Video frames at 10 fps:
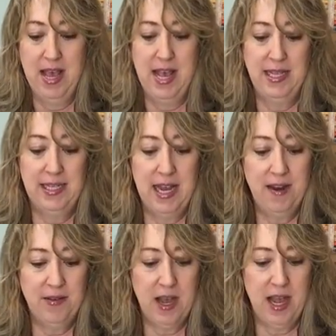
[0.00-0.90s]

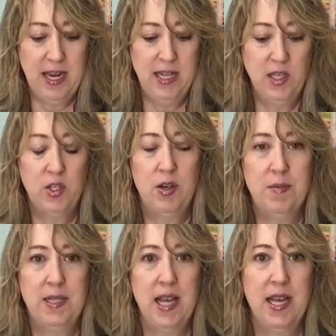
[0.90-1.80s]
Instead of cutting
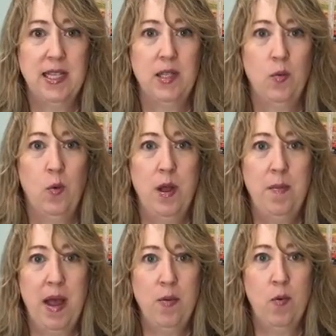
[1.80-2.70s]
strip sets one
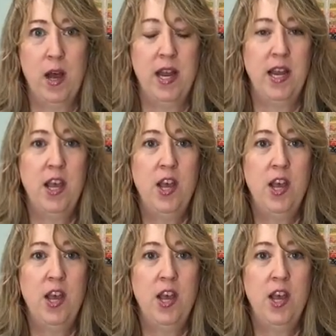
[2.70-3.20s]
by one,